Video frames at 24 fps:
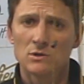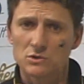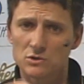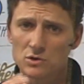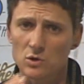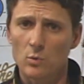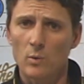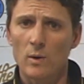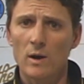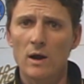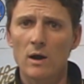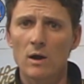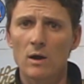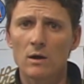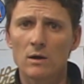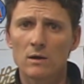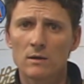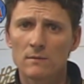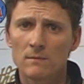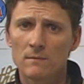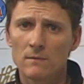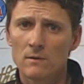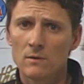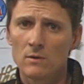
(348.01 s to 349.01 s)
to where
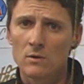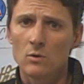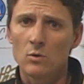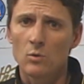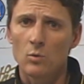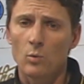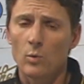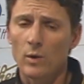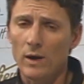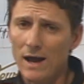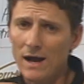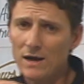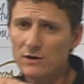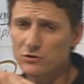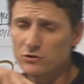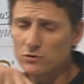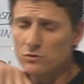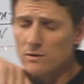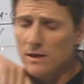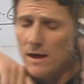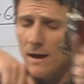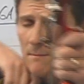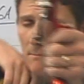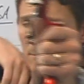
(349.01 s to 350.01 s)
when I
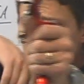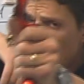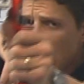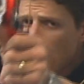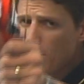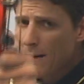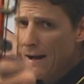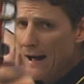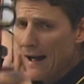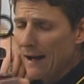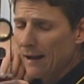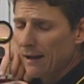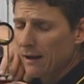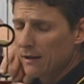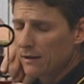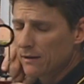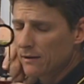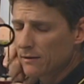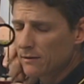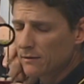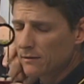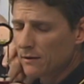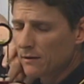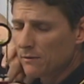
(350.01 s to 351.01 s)
drew that bow back
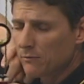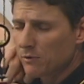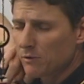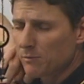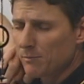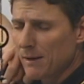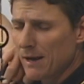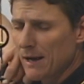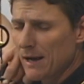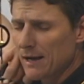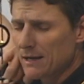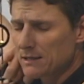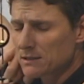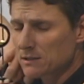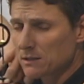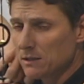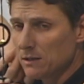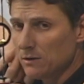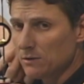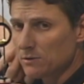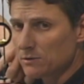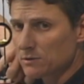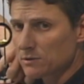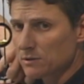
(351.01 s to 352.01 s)
with my eyes
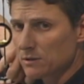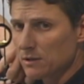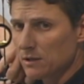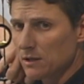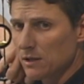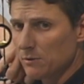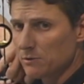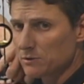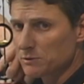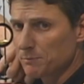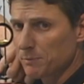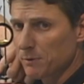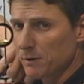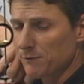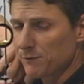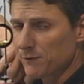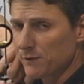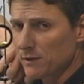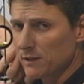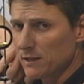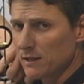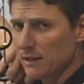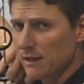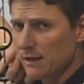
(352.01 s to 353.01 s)
closed, it was
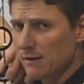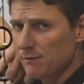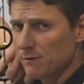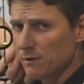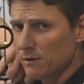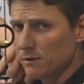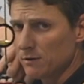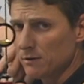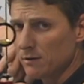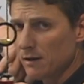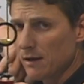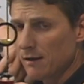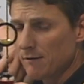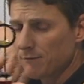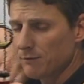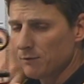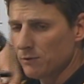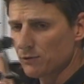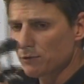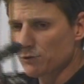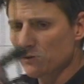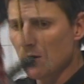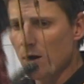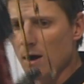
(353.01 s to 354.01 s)
perfectly level at
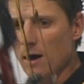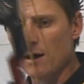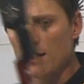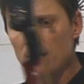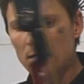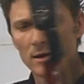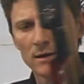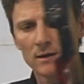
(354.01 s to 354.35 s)
full draw.